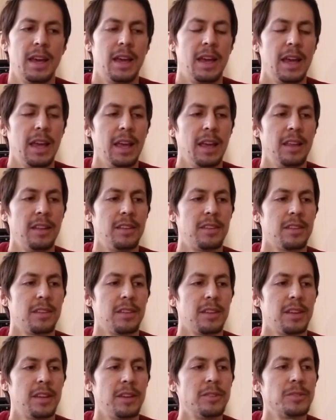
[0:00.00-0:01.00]
And
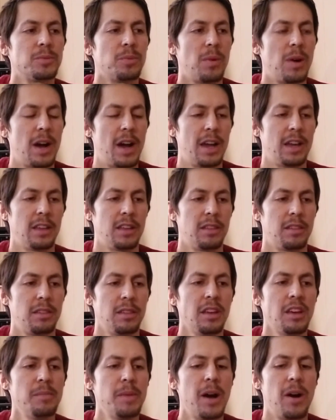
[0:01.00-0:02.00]
here's why.
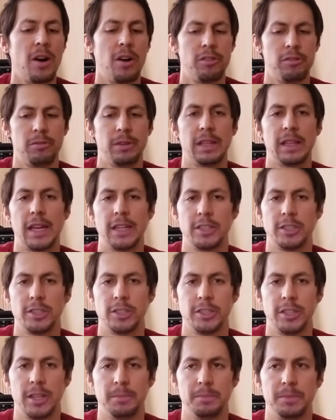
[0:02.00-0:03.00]
Think about other
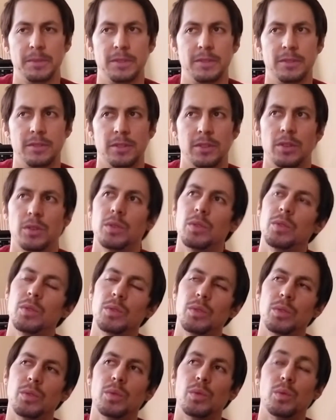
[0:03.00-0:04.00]
relationships
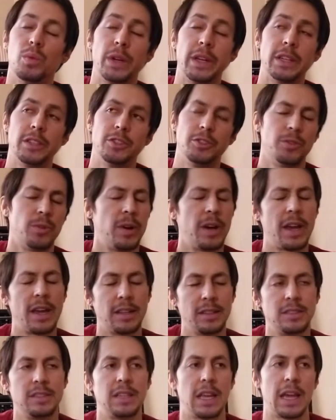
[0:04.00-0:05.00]
we enjoy
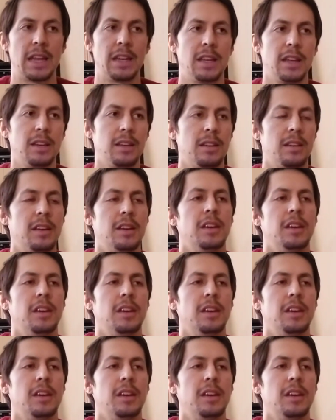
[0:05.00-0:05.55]
and stand in.